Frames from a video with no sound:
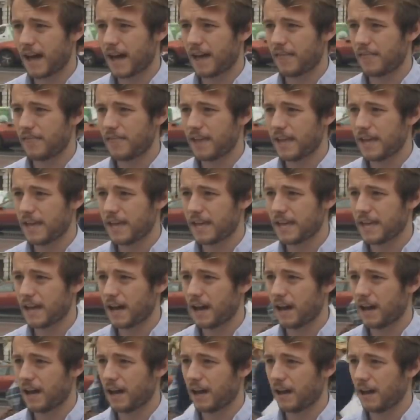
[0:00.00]
that the
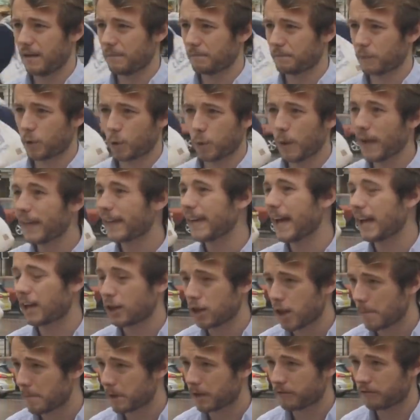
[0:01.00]
uh, quick
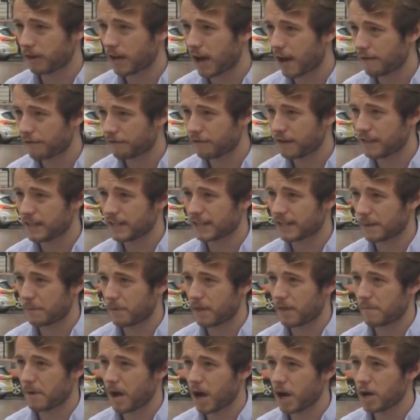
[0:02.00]
economic recovery that some
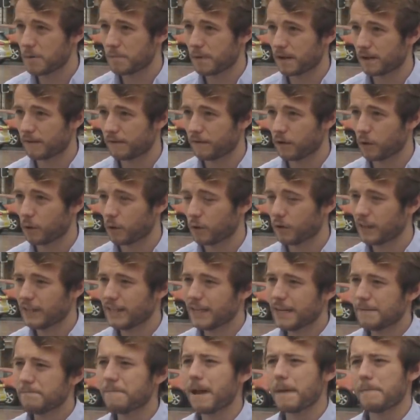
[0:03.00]
of them are hoping for
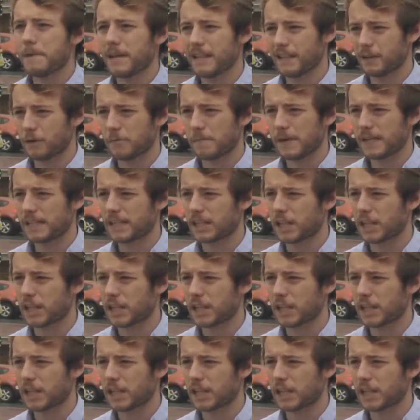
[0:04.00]
may be a little bit